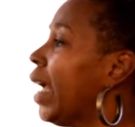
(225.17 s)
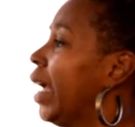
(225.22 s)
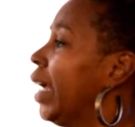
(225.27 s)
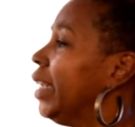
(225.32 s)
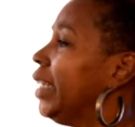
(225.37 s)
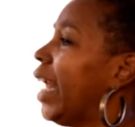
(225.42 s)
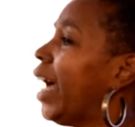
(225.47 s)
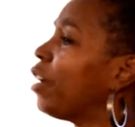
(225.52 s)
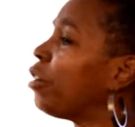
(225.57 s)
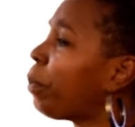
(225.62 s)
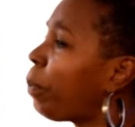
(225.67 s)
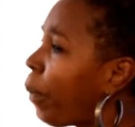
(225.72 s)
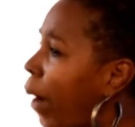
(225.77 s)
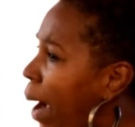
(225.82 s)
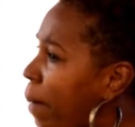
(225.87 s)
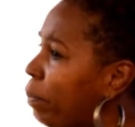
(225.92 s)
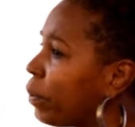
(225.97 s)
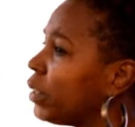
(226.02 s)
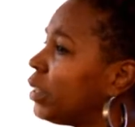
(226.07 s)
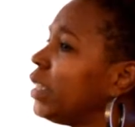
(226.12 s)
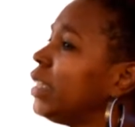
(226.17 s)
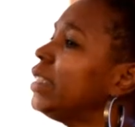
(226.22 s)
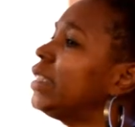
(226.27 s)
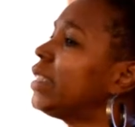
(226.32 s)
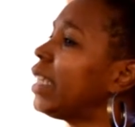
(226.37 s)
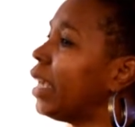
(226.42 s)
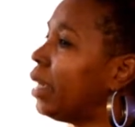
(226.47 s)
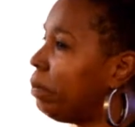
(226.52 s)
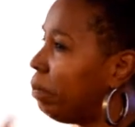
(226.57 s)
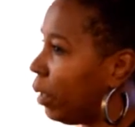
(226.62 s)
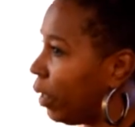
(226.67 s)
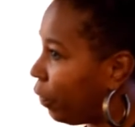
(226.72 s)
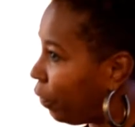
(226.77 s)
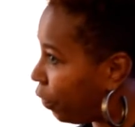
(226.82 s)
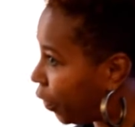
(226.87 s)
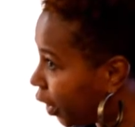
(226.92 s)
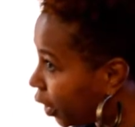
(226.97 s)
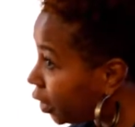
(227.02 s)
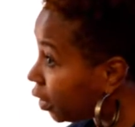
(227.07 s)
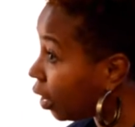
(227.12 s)
Now the properties can be
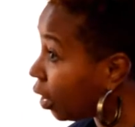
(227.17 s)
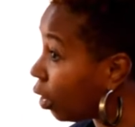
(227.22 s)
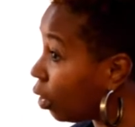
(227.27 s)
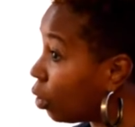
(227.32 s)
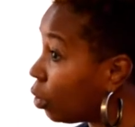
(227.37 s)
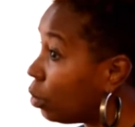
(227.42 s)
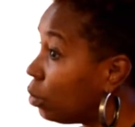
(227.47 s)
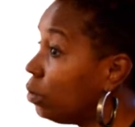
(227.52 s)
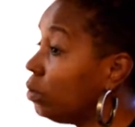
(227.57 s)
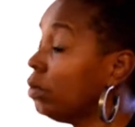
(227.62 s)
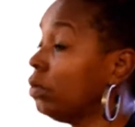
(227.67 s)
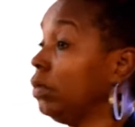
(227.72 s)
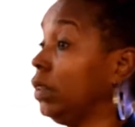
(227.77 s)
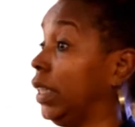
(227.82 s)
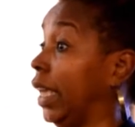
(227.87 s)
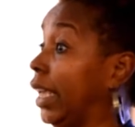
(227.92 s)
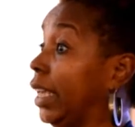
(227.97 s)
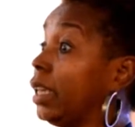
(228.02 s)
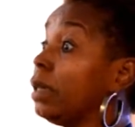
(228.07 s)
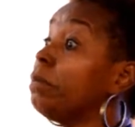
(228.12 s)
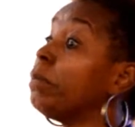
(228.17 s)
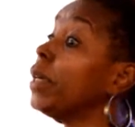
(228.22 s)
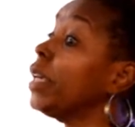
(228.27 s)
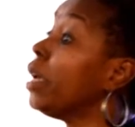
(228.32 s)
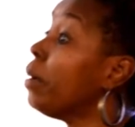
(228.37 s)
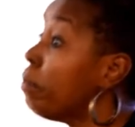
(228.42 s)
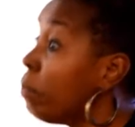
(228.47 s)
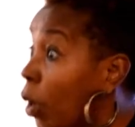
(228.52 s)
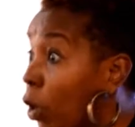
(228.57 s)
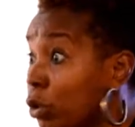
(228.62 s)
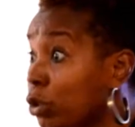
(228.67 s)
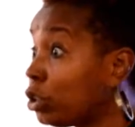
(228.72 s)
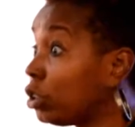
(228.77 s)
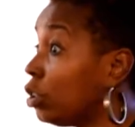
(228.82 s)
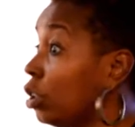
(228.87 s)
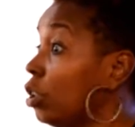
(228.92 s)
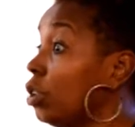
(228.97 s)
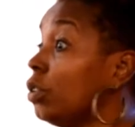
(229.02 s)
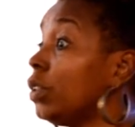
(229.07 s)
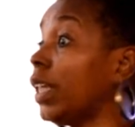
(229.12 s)
physical, they can be
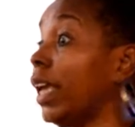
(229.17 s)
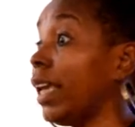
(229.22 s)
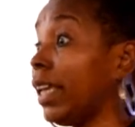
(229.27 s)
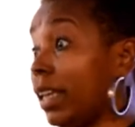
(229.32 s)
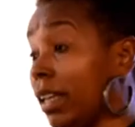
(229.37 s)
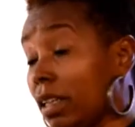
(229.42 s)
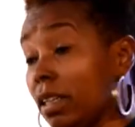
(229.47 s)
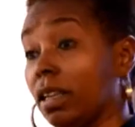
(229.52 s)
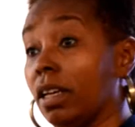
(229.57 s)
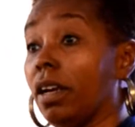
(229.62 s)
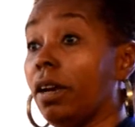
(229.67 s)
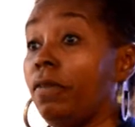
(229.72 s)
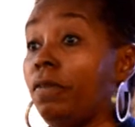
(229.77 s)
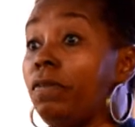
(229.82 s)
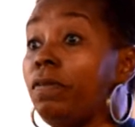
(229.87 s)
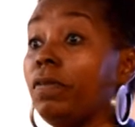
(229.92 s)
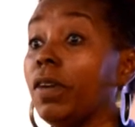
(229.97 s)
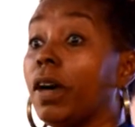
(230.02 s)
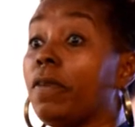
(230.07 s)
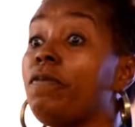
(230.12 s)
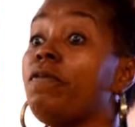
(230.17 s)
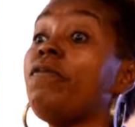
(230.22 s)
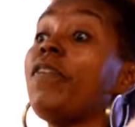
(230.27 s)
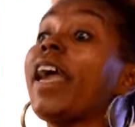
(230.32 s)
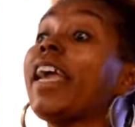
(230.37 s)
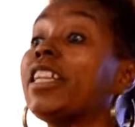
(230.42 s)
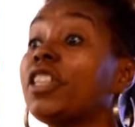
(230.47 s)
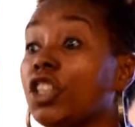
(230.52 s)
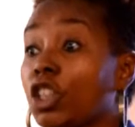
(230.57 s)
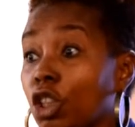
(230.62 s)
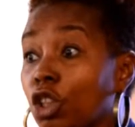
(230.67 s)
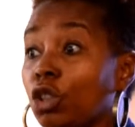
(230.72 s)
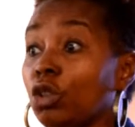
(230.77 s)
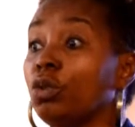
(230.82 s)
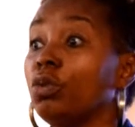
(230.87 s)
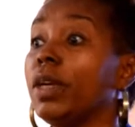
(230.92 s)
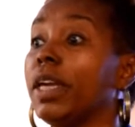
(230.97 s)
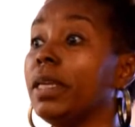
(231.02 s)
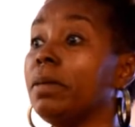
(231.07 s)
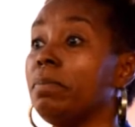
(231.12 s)
emotional, they can affect
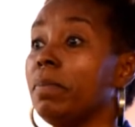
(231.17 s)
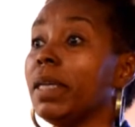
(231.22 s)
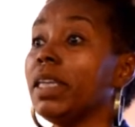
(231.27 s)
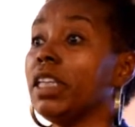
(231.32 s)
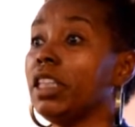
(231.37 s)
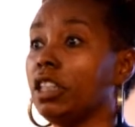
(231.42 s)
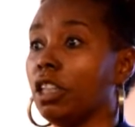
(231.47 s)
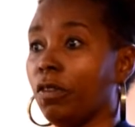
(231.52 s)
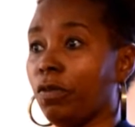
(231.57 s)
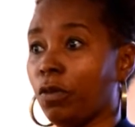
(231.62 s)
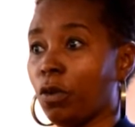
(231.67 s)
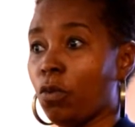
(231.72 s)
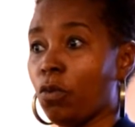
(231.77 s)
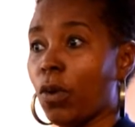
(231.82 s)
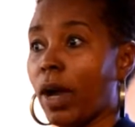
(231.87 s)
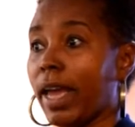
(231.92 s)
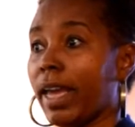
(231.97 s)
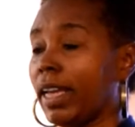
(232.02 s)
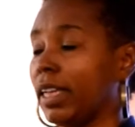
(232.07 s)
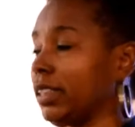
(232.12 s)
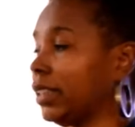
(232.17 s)
you in many different ways.